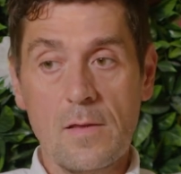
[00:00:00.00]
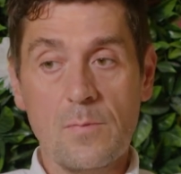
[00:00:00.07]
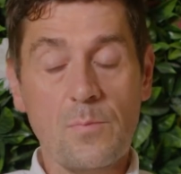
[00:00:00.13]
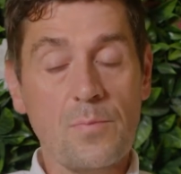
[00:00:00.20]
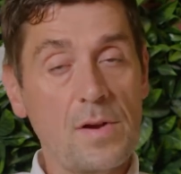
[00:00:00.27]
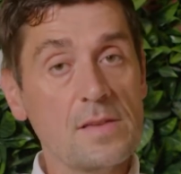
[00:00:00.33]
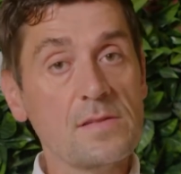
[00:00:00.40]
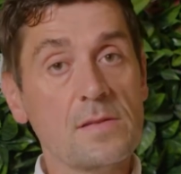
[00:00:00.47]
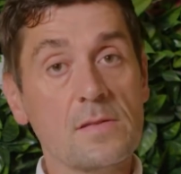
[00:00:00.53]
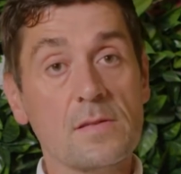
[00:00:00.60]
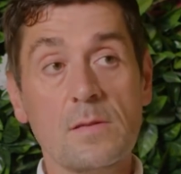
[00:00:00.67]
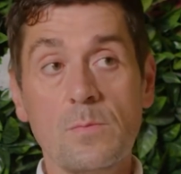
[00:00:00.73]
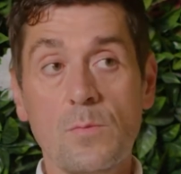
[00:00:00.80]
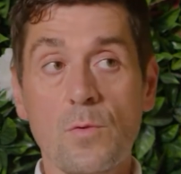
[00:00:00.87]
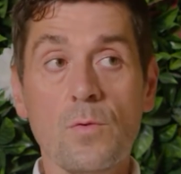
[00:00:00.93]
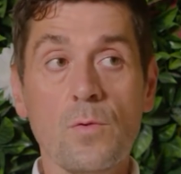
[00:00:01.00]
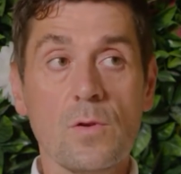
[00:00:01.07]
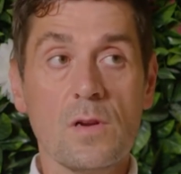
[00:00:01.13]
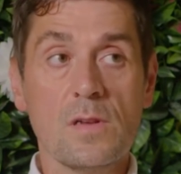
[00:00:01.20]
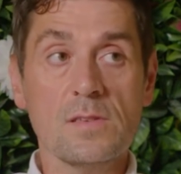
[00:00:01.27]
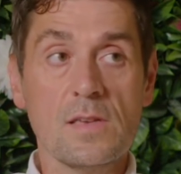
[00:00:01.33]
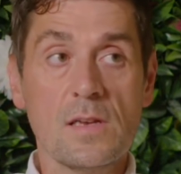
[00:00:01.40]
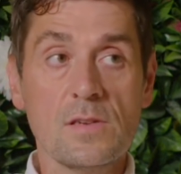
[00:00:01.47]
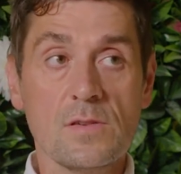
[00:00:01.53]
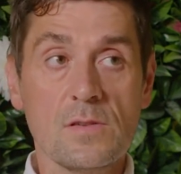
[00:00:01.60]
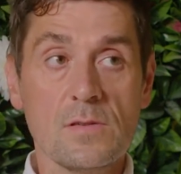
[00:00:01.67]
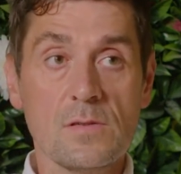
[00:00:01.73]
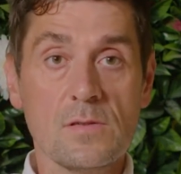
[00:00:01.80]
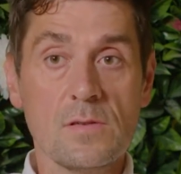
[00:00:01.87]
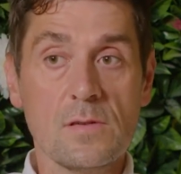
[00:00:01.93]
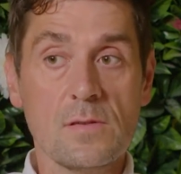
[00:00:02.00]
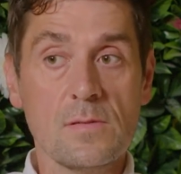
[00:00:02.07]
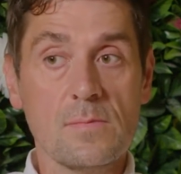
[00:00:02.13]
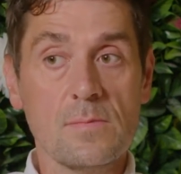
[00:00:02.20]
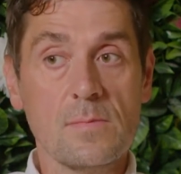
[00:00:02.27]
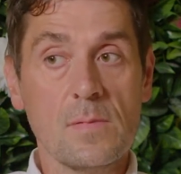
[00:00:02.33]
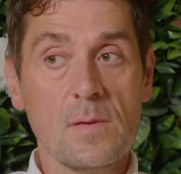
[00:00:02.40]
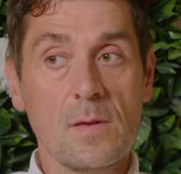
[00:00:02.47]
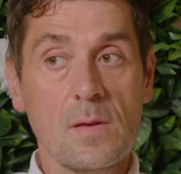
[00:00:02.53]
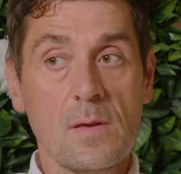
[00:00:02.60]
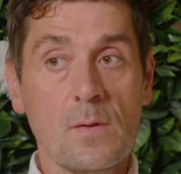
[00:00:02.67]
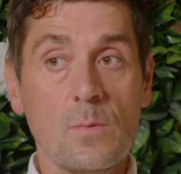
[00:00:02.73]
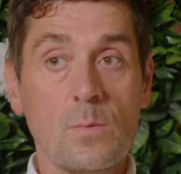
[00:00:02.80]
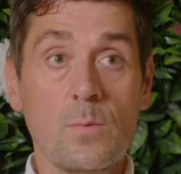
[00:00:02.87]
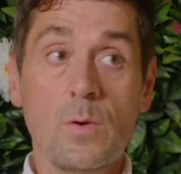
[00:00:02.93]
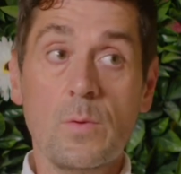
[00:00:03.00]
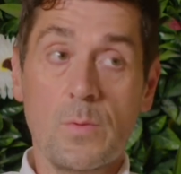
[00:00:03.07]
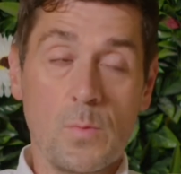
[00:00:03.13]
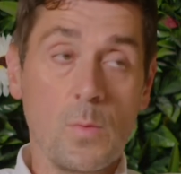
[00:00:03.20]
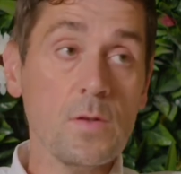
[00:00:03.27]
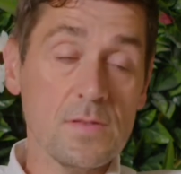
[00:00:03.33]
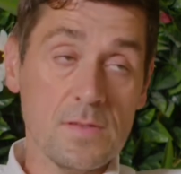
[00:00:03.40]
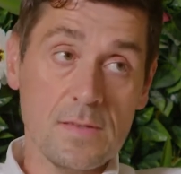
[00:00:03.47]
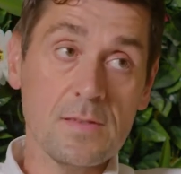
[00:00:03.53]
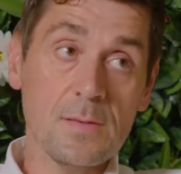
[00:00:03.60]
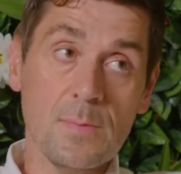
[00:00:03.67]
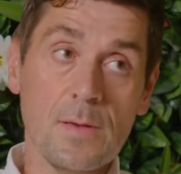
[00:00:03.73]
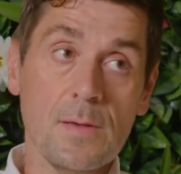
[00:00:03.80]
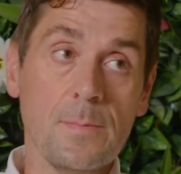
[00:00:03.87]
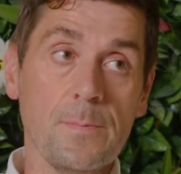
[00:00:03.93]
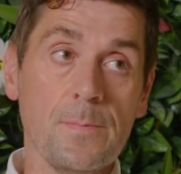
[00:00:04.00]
present in more organisations than we would want it to be.